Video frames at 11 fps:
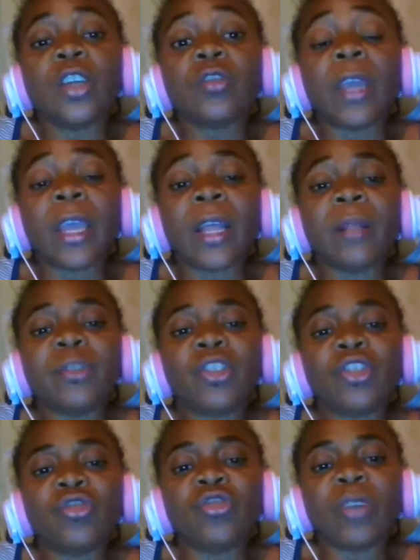to help
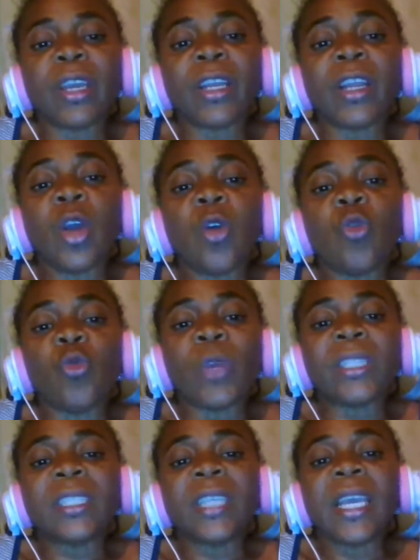children
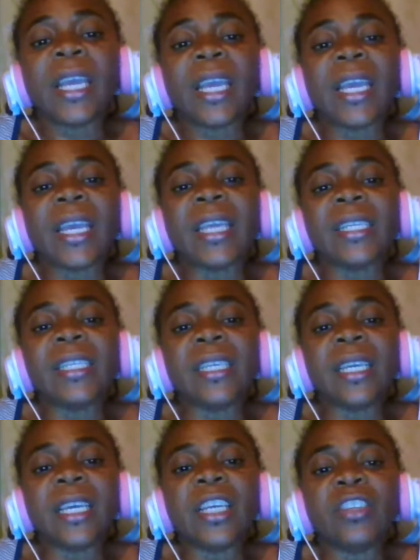with
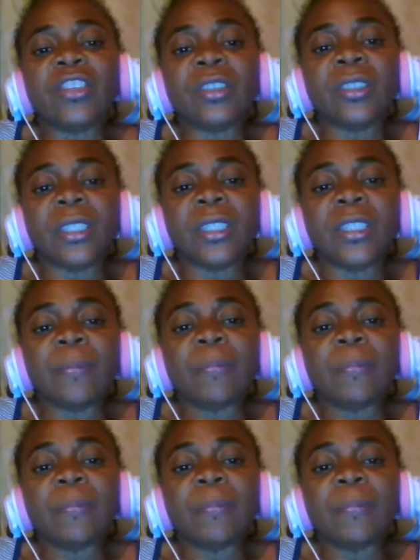ADHD.